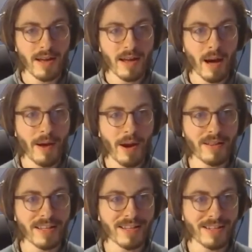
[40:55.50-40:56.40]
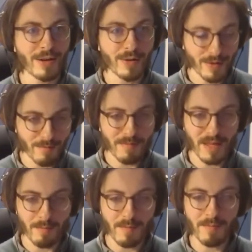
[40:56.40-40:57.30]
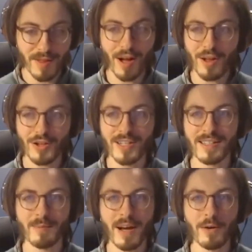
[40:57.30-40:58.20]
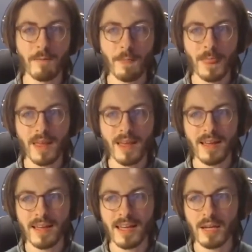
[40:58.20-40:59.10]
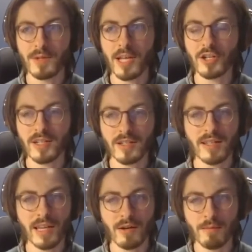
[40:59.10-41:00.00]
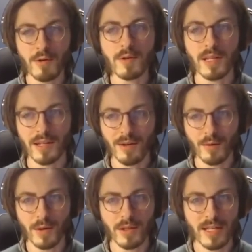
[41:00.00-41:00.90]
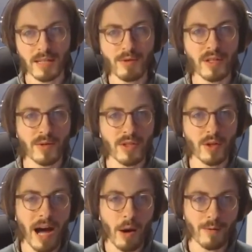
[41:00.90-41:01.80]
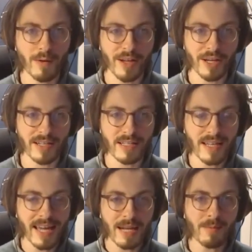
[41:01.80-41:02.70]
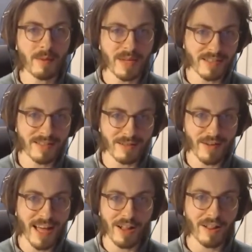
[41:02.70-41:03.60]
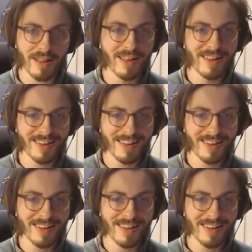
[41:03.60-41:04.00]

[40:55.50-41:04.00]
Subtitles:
apparently, you know, that the mythology is about he was such a good singer, and his music was so powerful that he could tame the beasts of hell